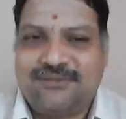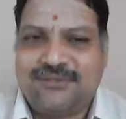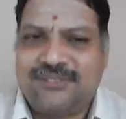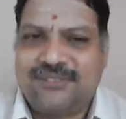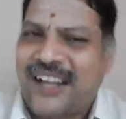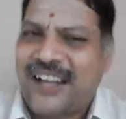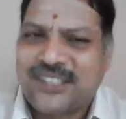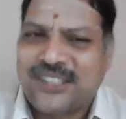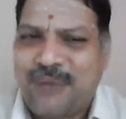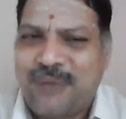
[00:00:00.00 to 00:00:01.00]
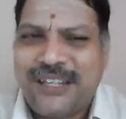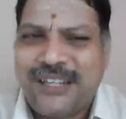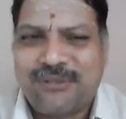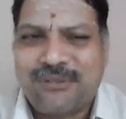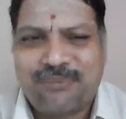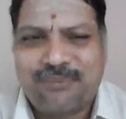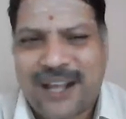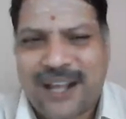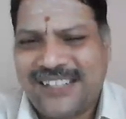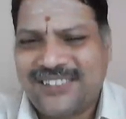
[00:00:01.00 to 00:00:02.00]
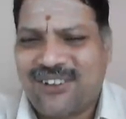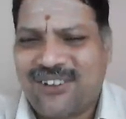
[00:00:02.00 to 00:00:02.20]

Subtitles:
The factors may be price,